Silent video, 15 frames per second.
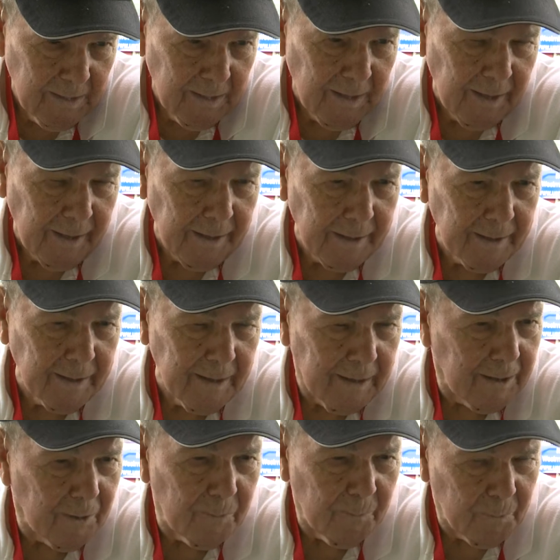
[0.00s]

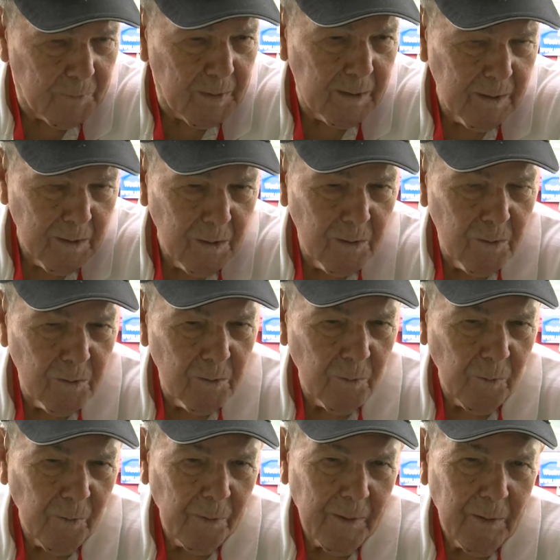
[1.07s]
And
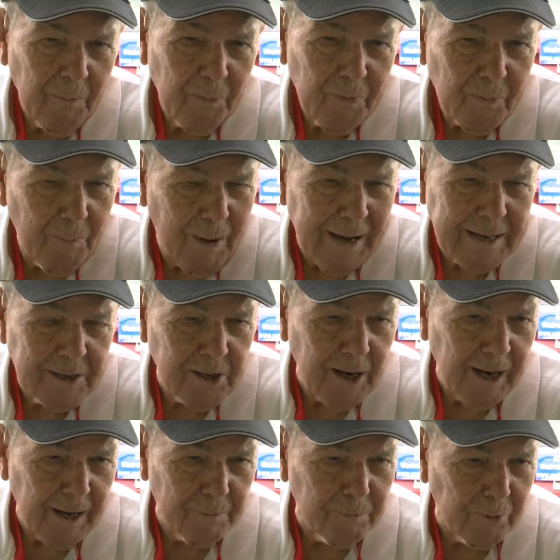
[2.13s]
my
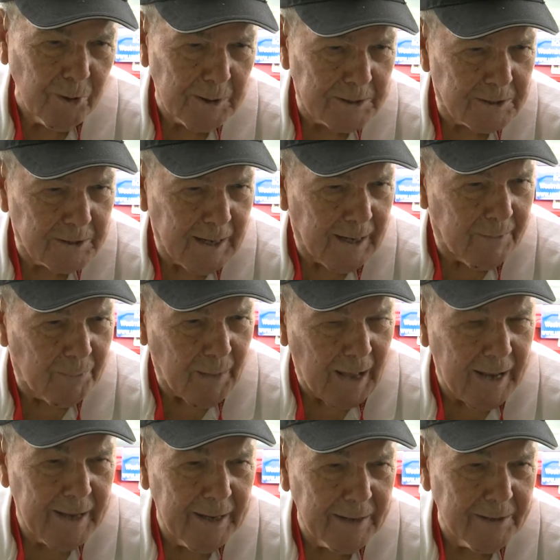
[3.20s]
job was,
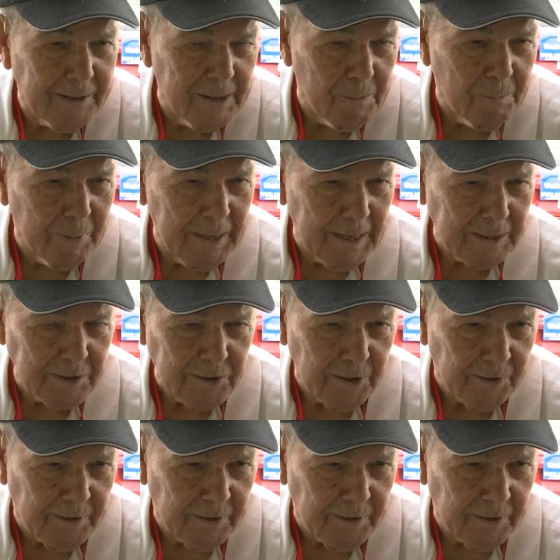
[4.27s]
I had 10 pounds of